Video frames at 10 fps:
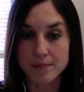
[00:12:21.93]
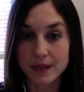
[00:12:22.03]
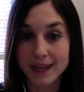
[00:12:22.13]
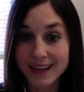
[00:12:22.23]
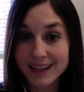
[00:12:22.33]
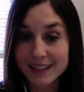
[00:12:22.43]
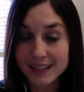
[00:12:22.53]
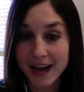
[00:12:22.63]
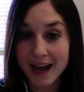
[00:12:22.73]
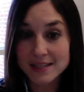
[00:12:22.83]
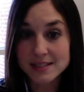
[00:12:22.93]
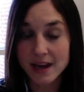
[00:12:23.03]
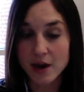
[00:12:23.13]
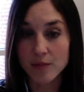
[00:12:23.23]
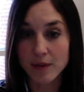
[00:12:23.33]
In class, I
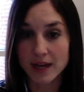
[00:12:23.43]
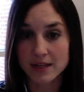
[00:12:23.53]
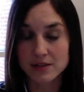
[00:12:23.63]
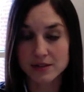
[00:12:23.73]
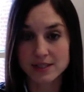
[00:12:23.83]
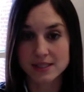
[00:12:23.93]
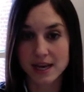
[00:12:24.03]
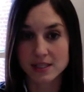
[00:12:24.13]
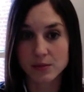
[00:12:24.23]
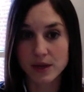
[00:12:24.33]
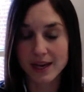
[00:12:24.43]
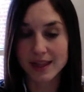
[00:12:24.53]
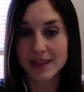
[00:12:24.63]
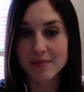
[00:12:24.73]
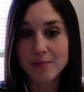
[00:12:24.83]
hope I answered this last week,
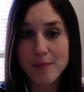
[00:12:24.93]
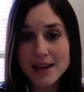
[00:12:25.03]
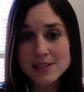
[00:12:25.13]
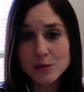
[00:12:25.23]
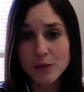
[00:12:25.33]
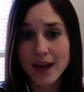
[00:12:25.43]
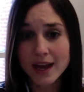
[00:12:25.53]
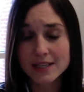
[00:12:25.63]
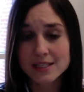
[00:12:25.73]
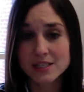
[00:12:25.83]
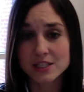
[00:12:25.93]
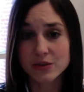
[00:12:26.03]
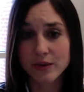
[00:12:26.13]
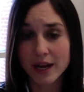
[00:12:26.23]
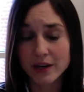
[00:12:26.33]
the best way to
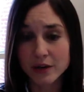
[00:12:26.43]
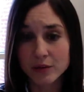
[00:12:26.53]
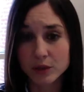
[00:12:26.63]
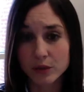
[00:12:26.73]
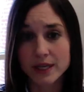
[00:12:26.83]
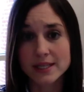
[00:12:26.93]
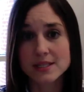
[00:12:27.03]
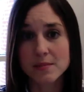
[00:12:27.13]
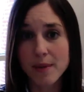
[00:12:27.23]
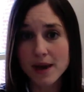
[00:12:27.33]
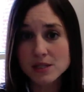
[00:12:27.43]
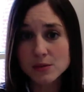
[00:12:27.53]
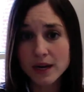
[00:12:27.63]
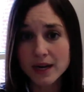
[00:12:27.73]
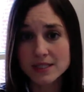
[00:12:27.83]
train your employees, the best
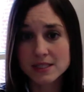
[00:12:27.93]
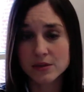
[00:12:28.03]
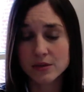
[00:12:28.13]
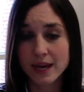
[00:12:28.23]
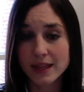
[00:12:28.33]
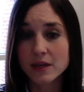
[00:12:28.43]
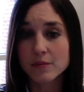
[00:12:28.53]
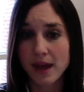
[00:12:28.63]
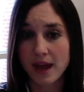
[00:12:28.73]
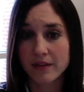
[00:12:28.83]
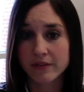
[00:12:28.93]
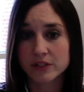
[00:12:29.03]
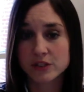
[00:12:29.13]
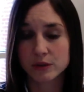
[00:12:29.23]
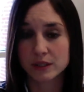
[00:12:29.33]
way to get their behavior
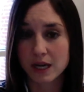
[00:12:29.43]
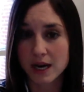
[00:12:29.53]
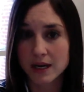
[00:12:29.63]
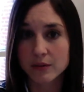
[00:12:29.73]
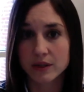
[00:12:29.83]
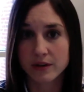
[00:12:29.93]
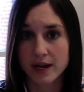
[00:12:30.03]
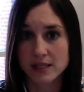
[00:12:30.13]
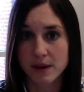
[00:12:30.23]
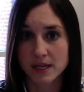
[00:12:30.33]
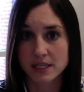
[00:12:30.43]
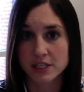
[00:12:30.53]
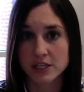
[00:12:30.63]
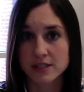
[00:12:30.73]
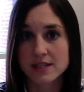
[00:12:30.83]
to align with your expectations